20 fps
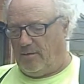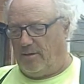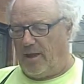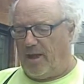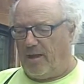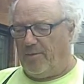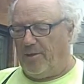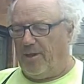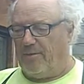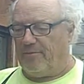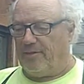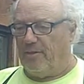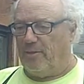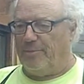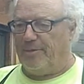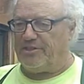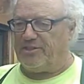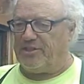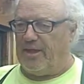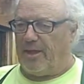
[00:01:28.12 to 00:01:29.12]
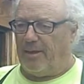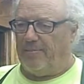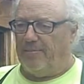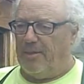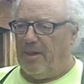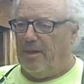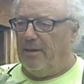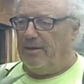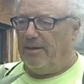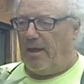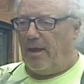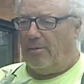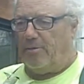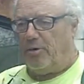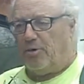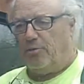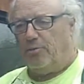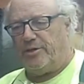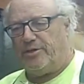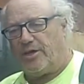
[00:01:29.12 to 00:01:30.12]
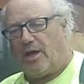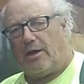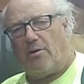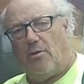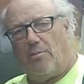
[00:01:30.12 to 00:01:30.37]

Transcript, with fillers: There, now we have a little bit of stem. Now I'm going to